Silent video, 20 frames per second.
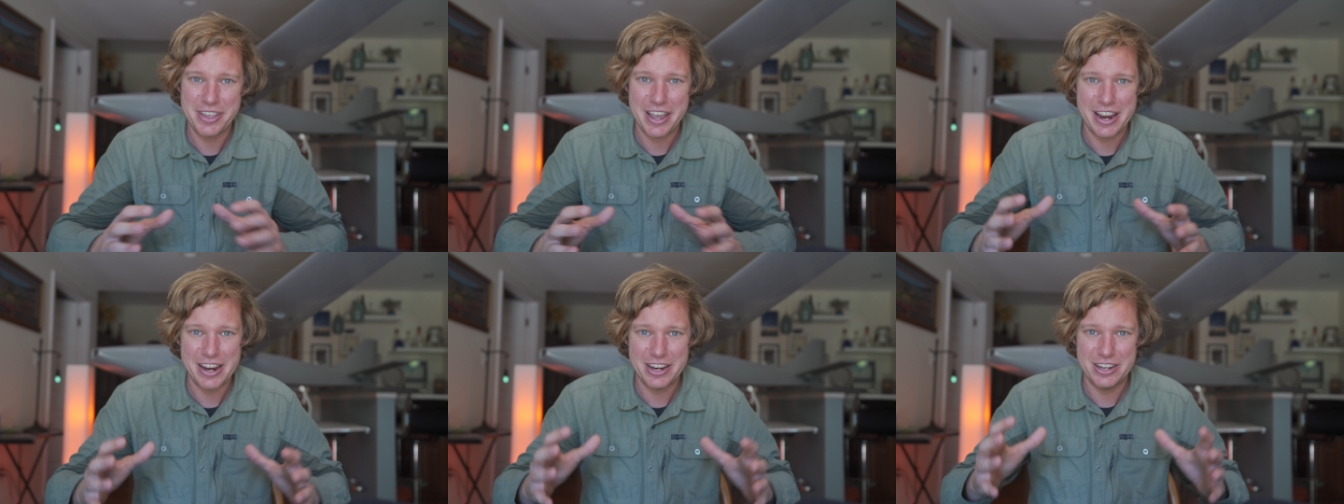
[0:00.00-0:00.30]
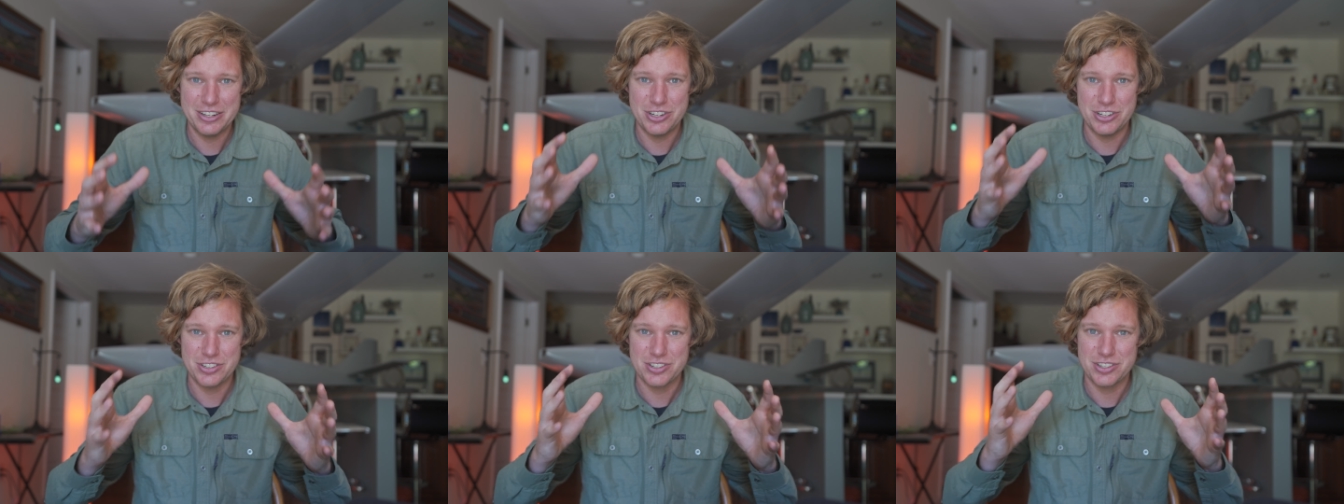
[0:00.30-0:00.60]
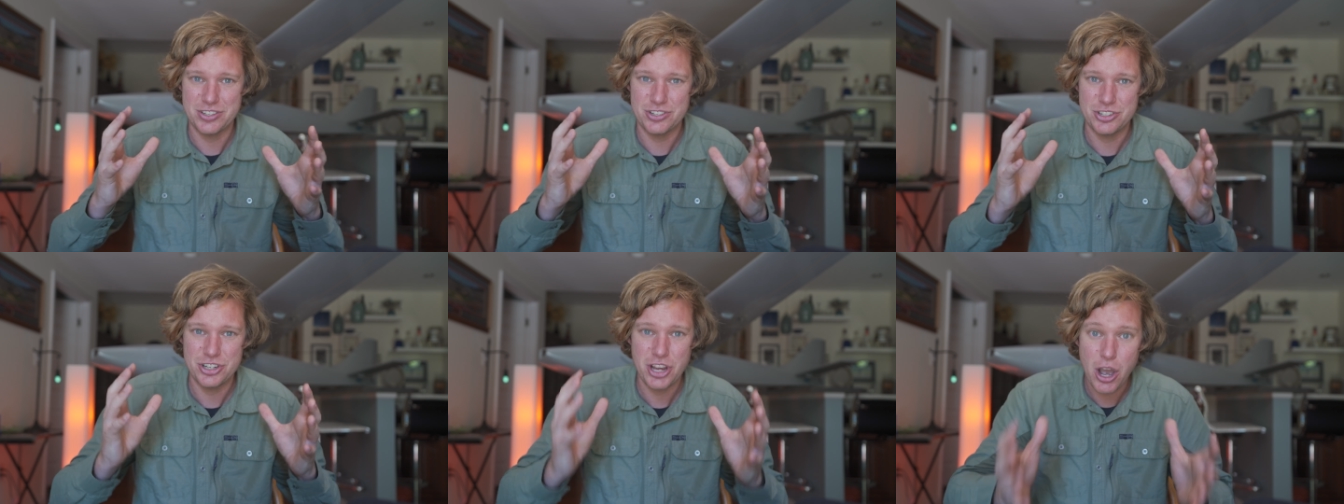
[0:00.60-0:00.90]
there and
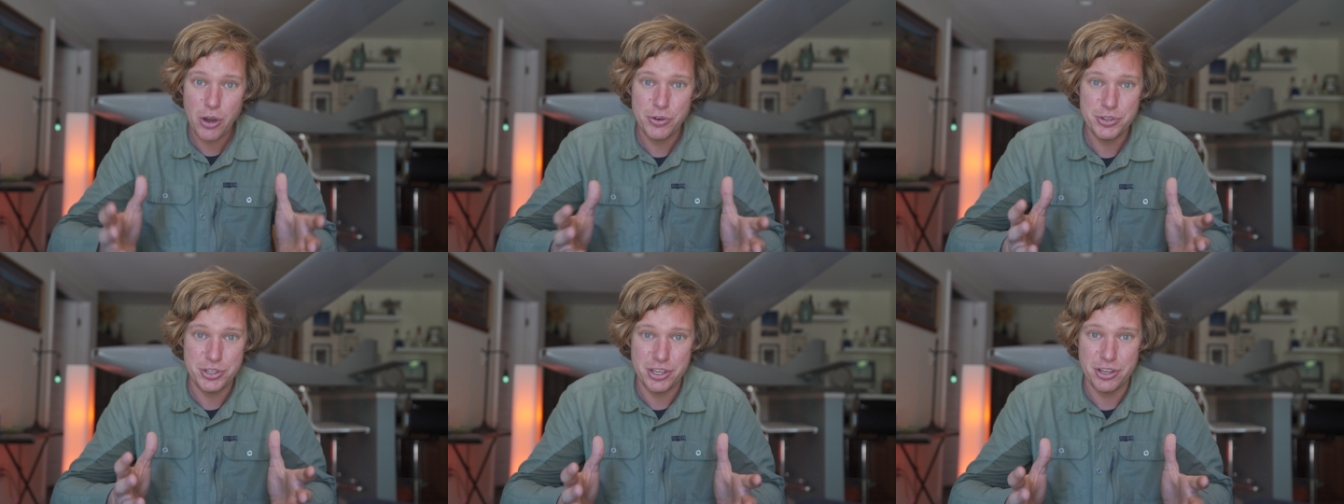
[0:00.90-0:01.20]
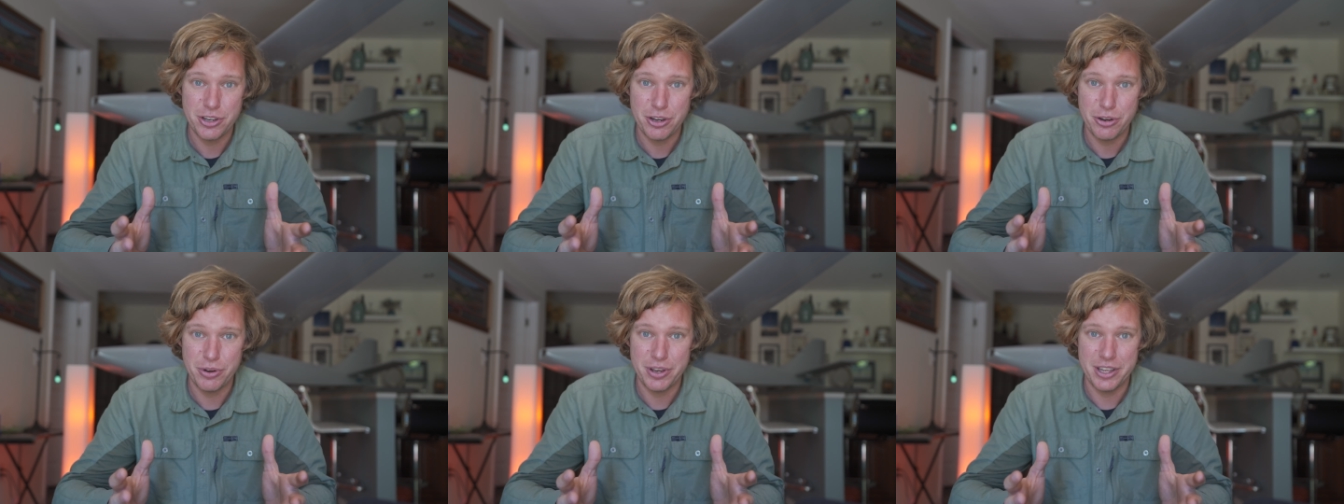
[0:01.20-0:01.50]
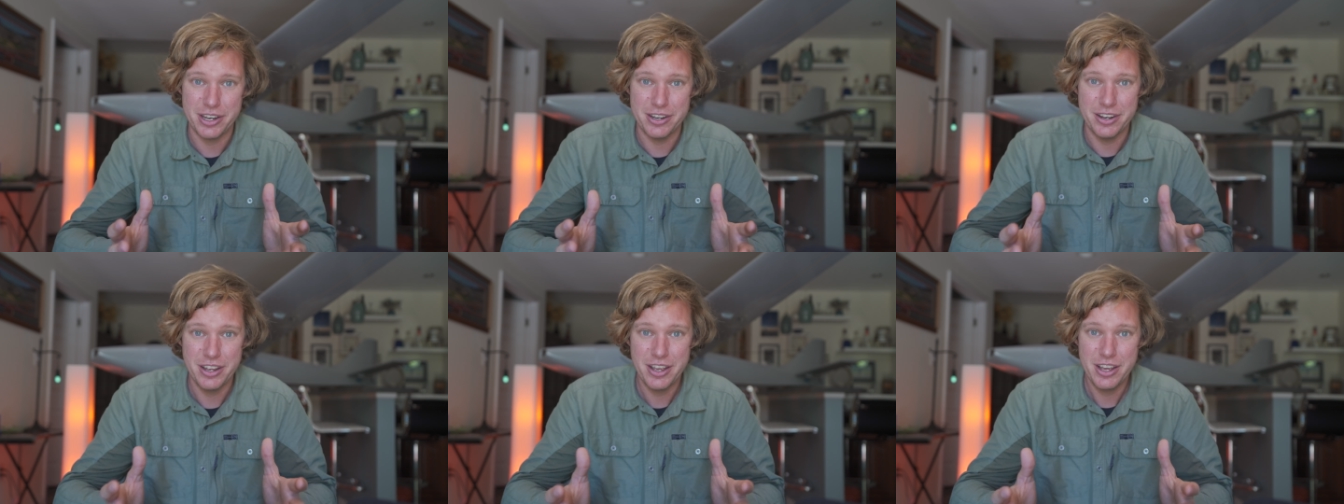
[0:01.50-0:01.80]
just show you
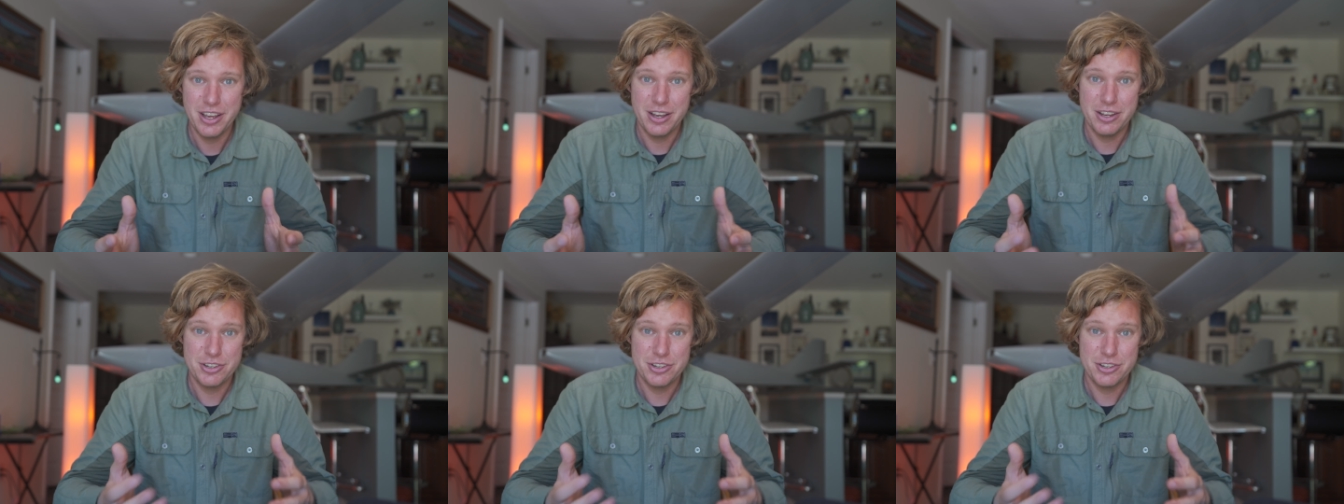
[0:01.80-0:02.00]
and